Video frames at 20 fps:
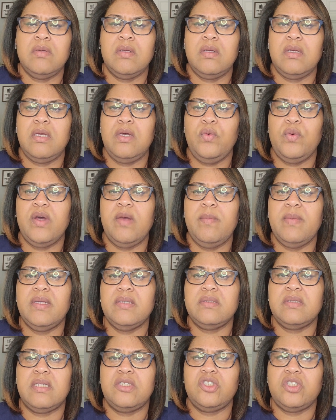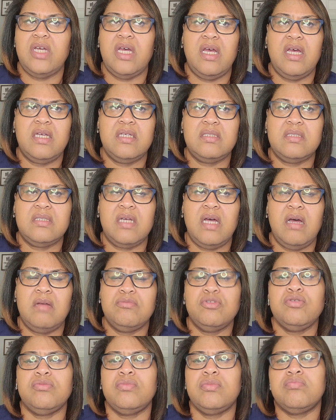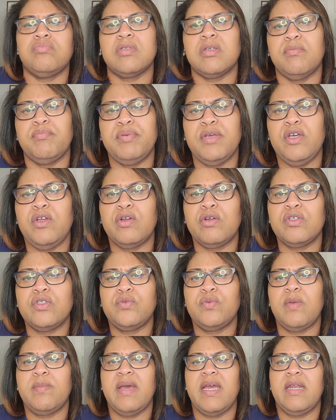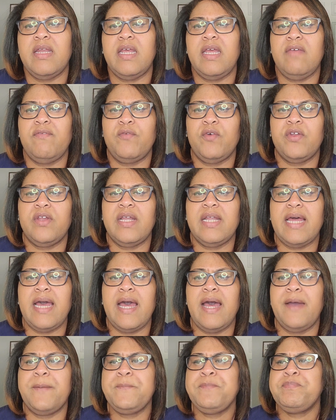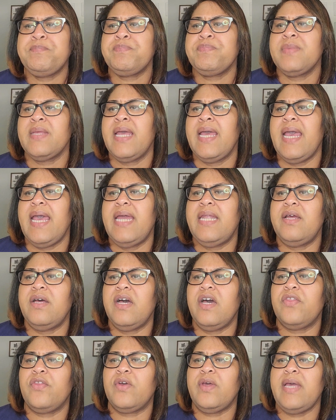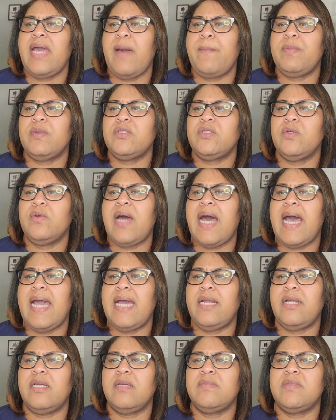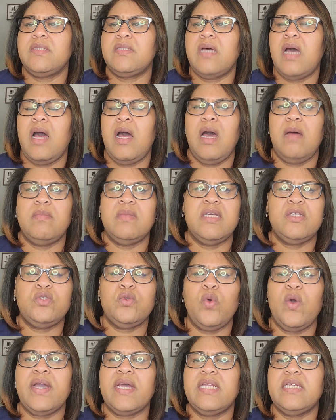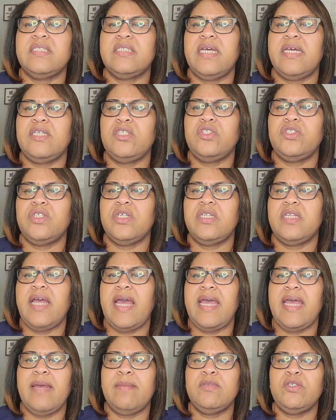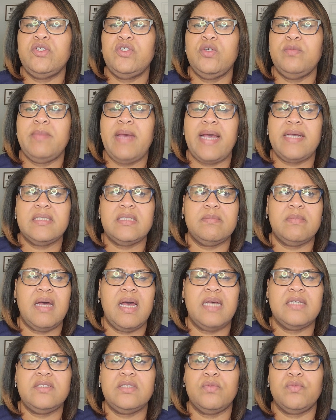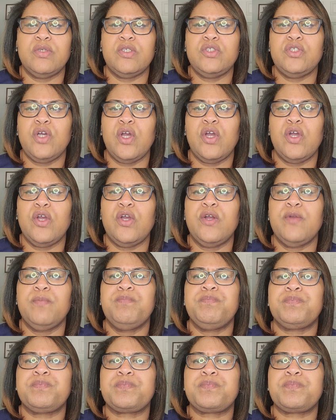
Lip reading: equipment such as computers we may need for the lab, and other capital items. This organization aims to maximize the return